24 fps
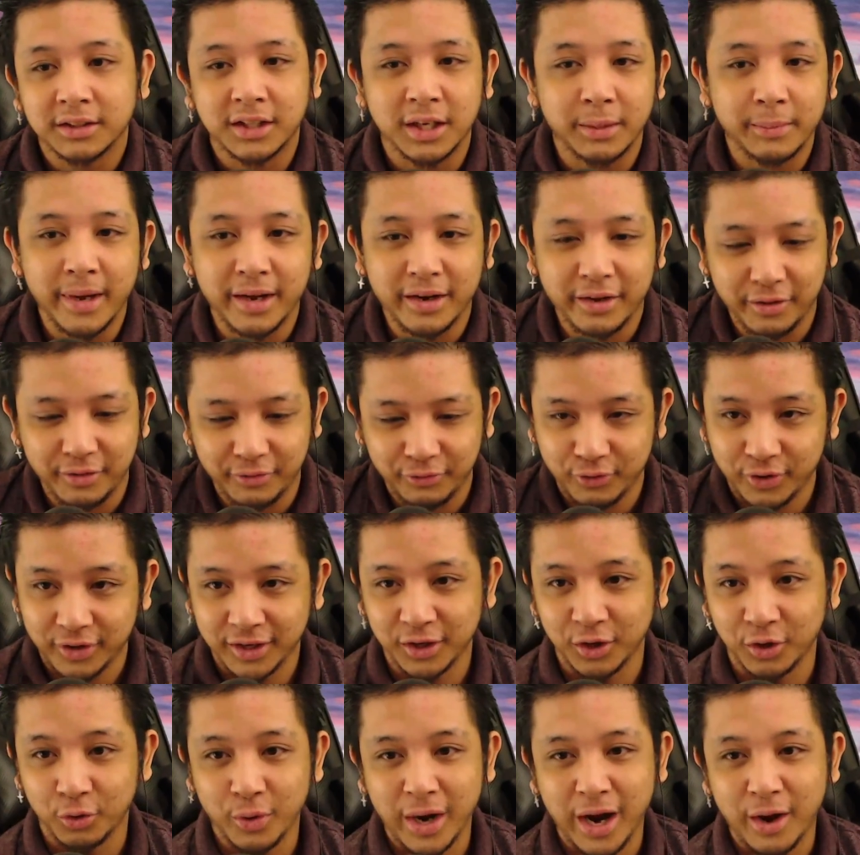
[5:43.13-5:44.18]
Come out of the
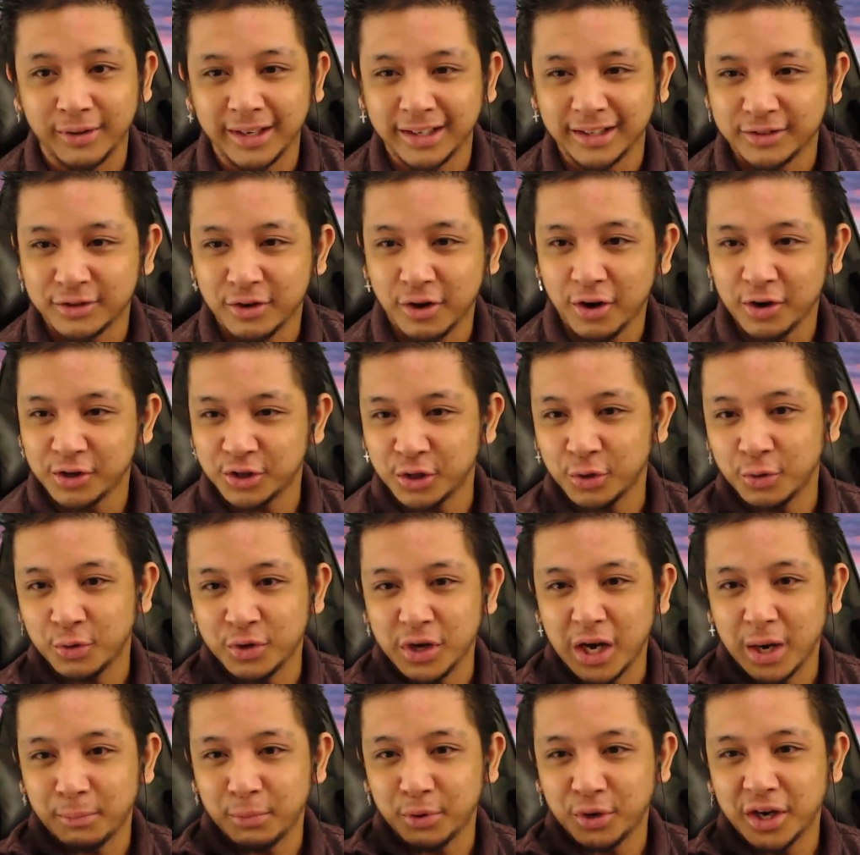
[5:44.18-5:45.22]
freaking ground like Naruto
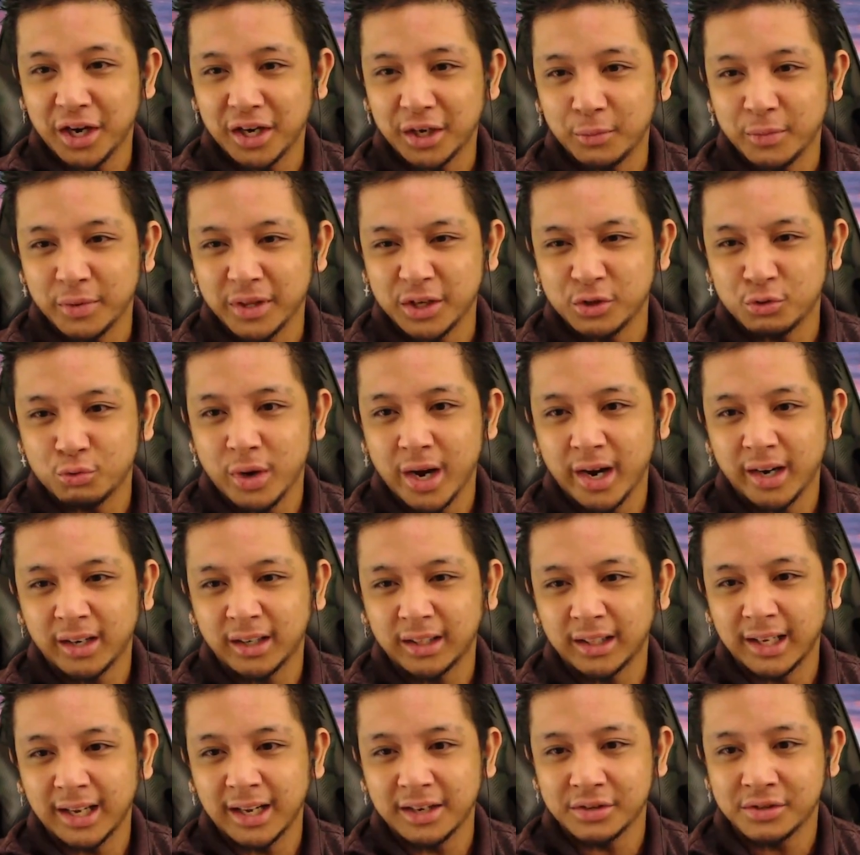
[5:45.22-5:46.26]
and uppercut him with a
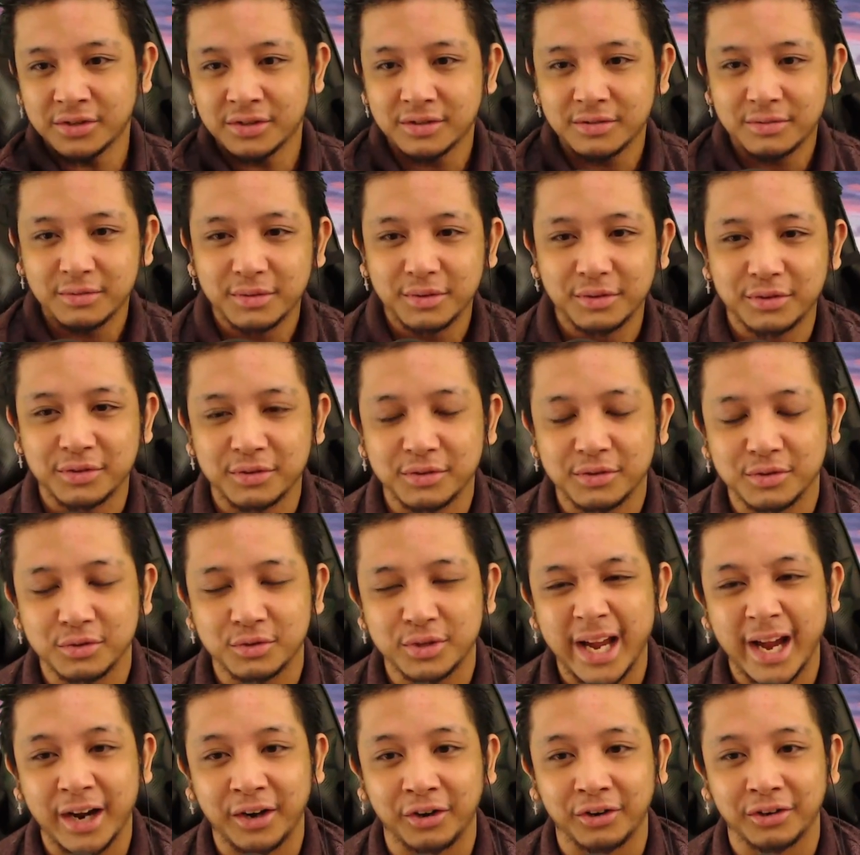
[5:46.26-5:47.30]
dragon glass
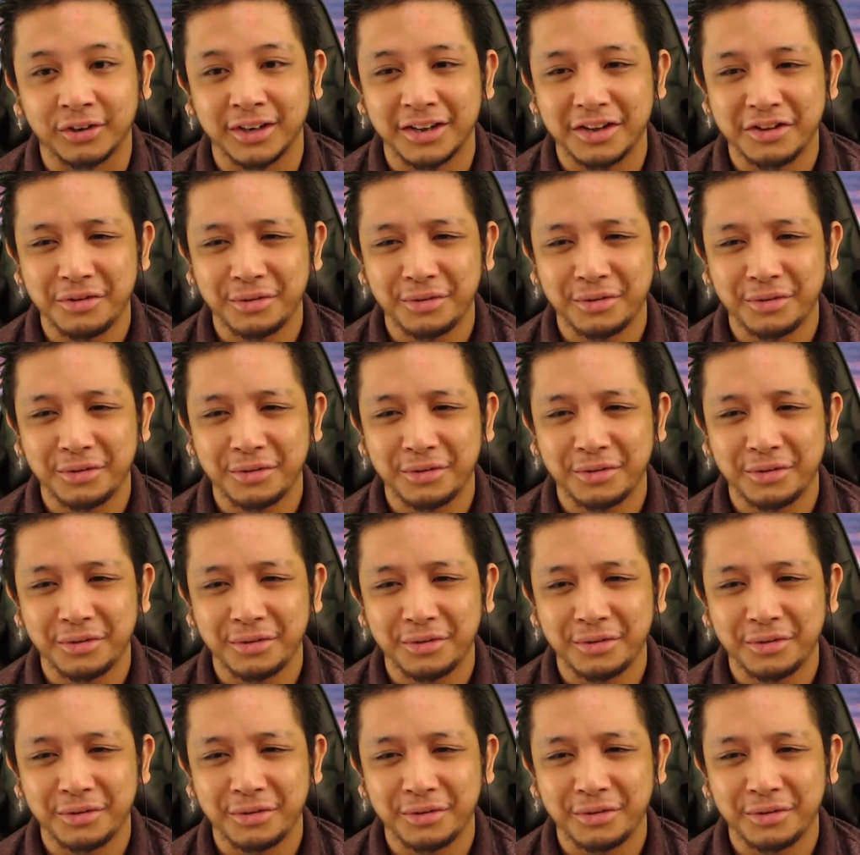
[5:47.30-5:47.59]
dagger.